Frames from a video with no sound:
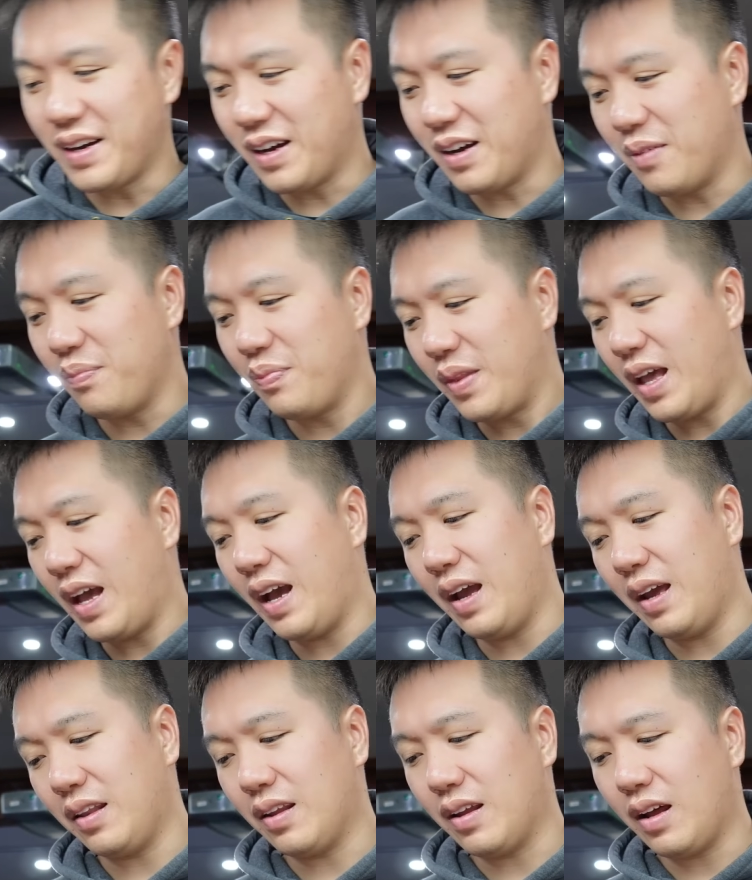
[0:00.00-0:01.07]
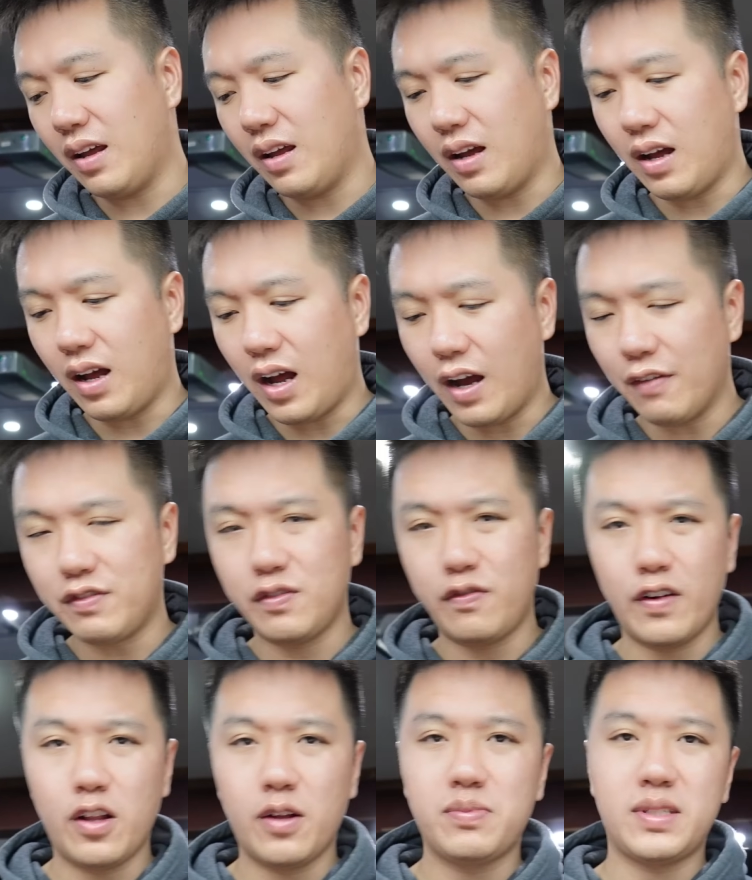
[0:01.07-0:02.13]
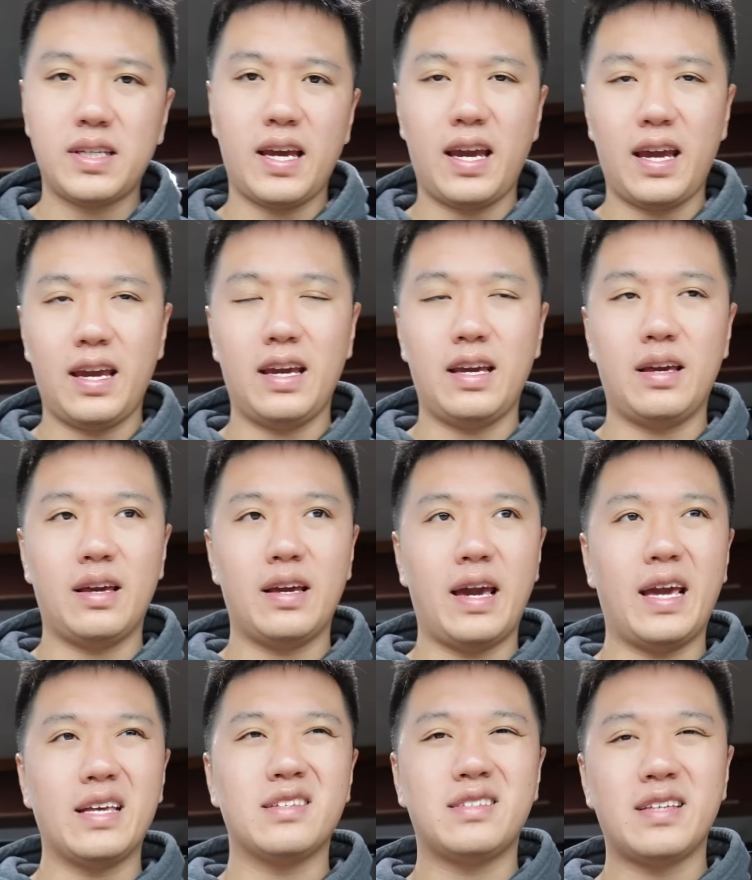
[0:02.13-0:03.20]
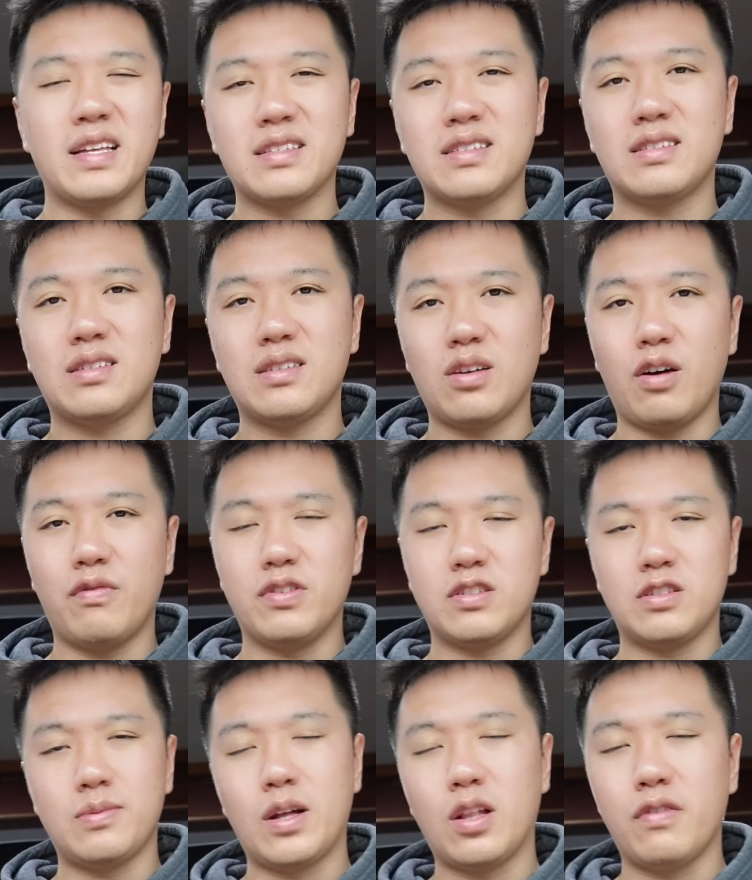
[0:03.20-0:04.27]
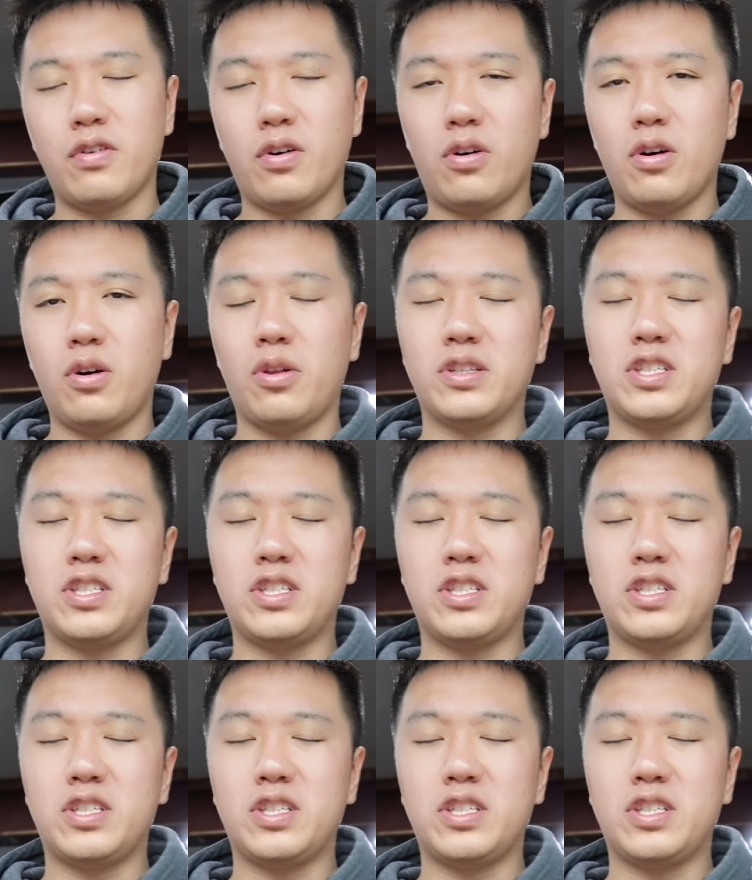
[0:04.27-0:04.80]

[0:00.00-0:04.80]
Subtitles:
And I've developed a sense of the smell of the oil,